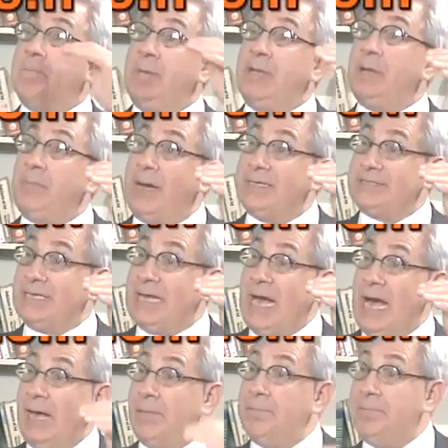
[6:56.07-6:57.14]
Minimizing
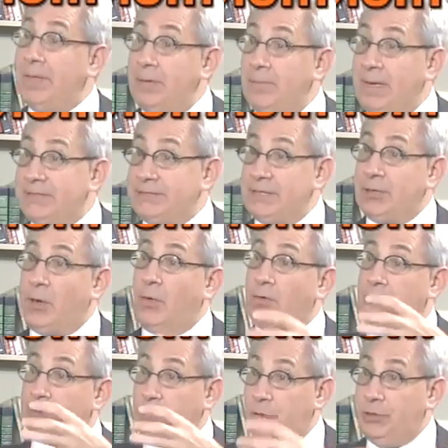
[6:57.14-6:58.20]
hot, minimizing cold,